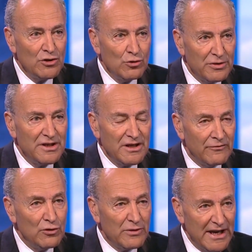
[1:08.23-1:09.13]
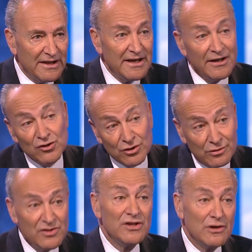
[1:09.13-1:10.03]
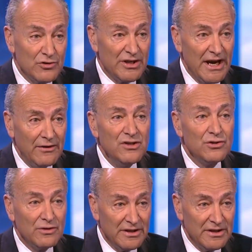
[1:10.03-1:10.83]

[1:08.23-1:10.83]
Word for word: You can, if you can't get insurance in those counties,